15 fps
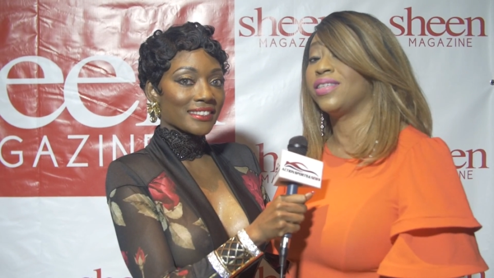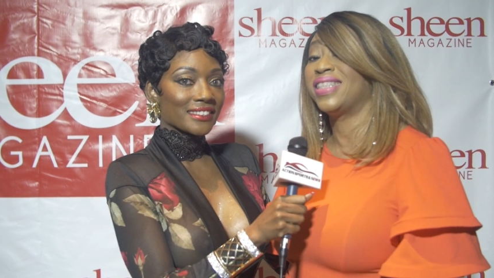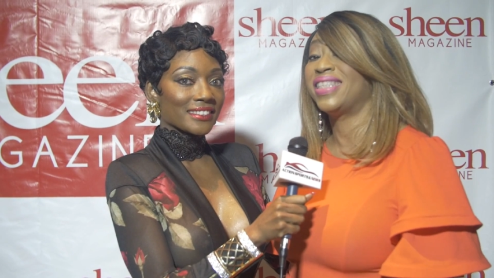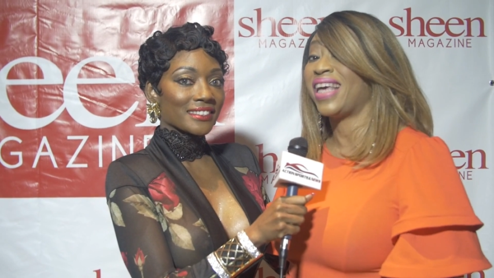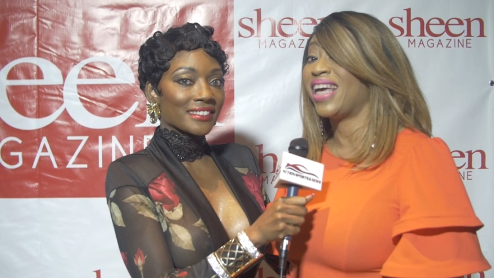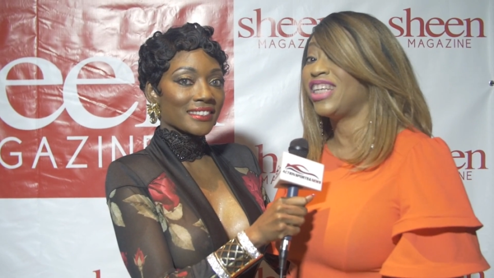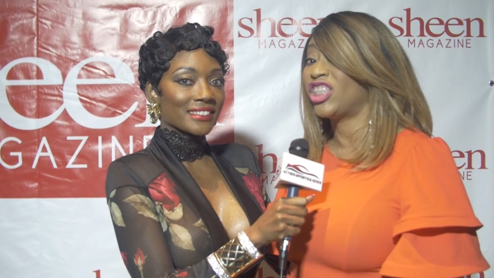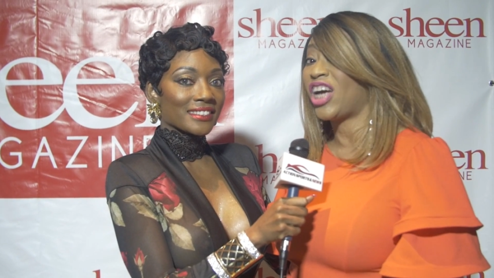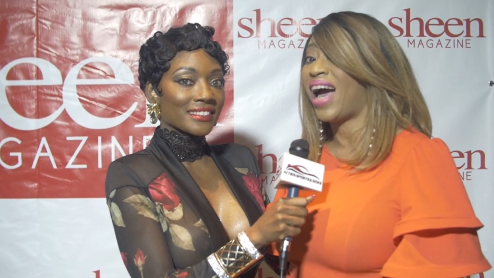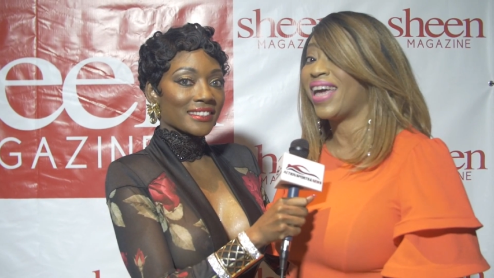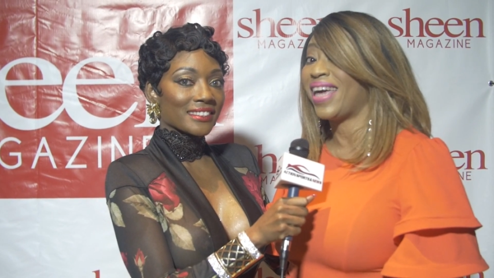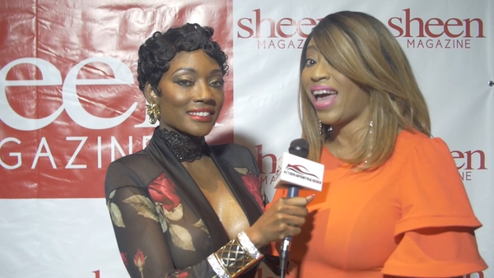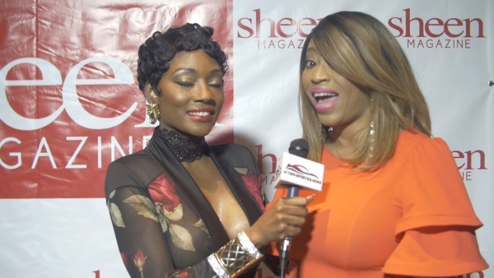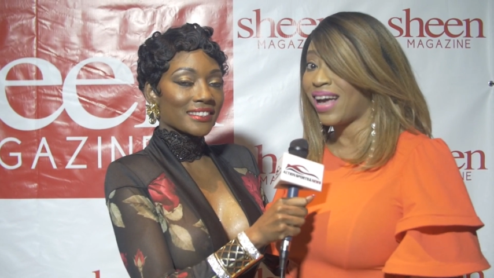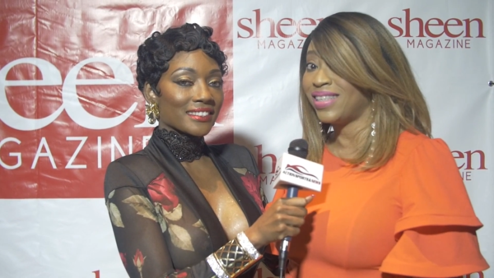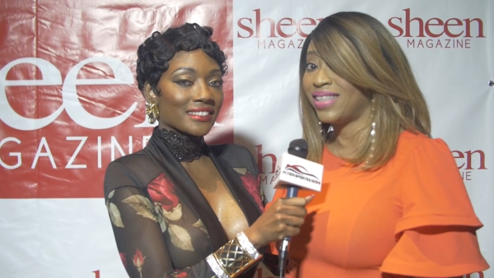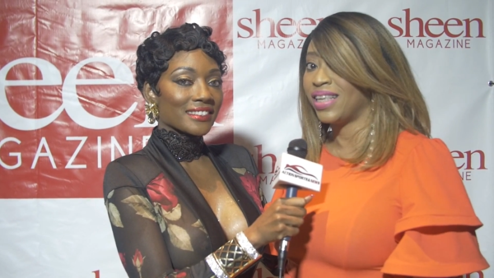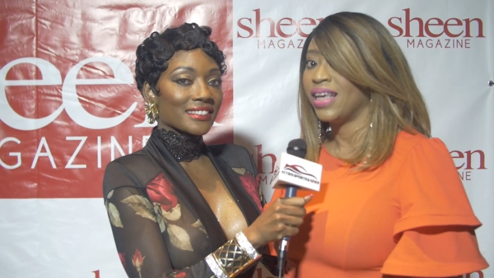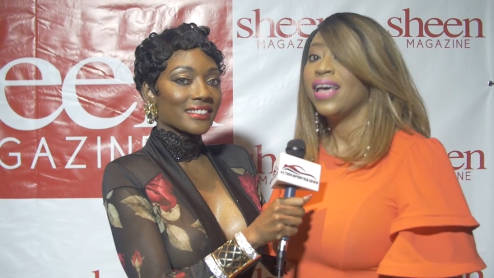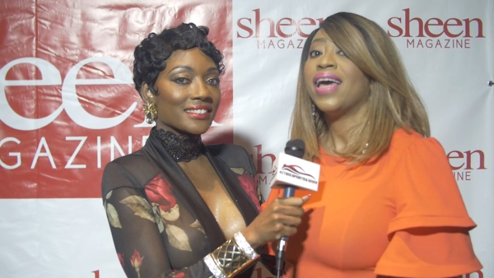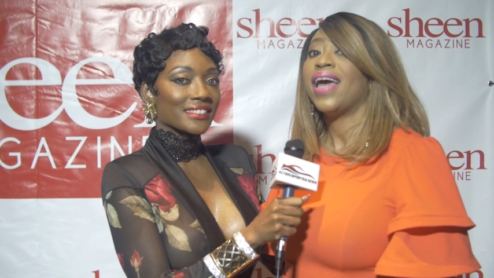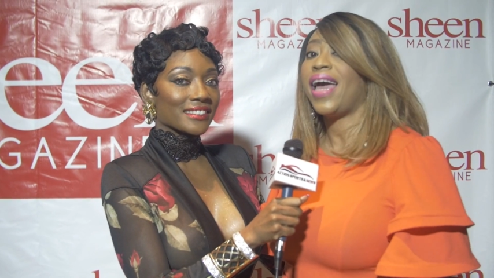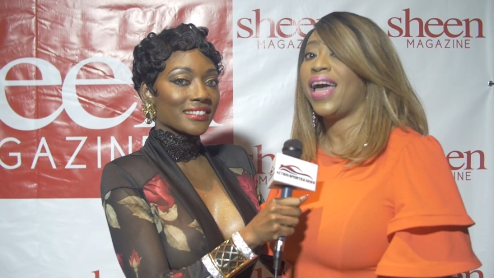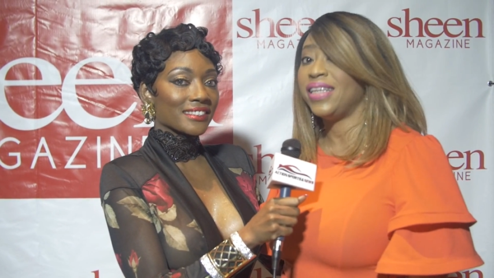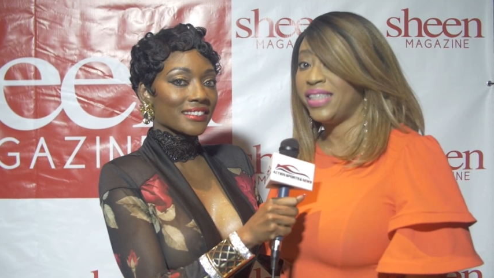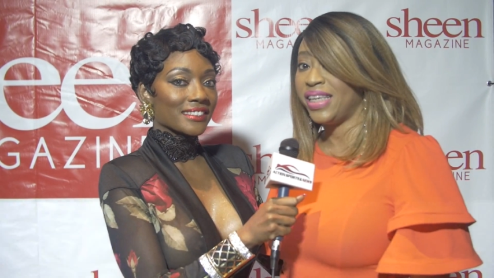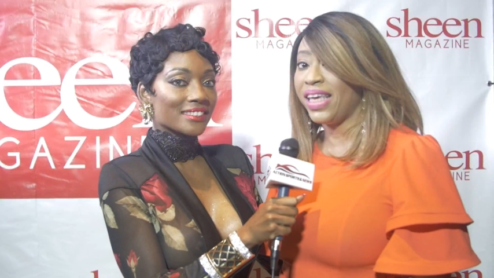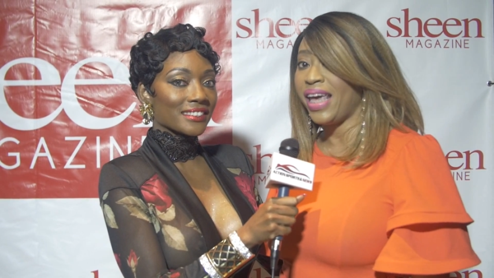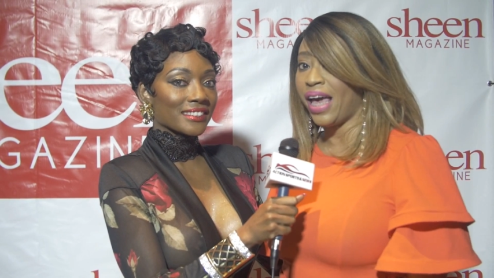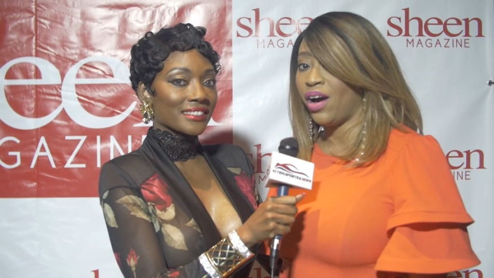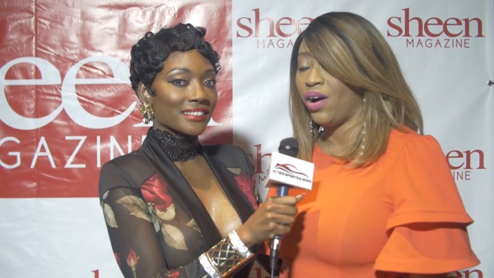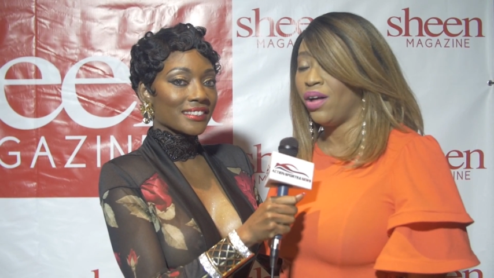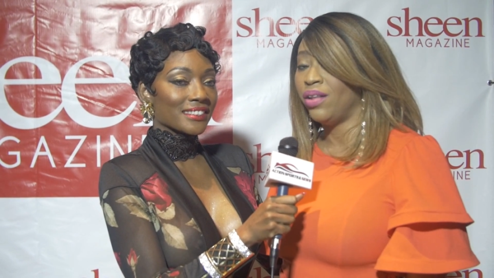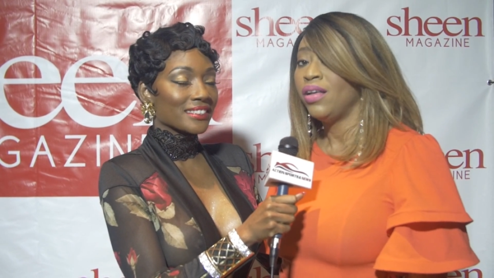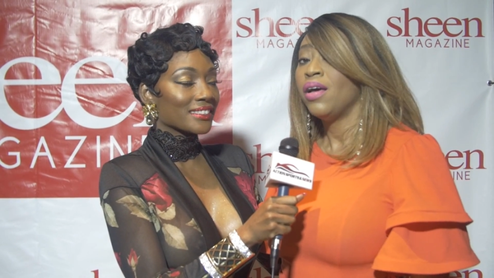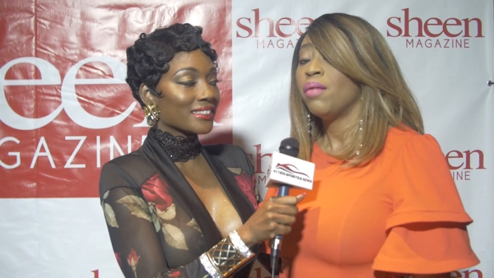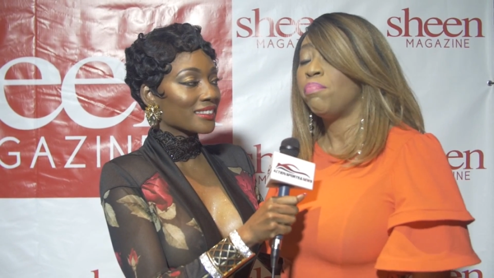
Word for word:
Speaker 1: C H I X A T L,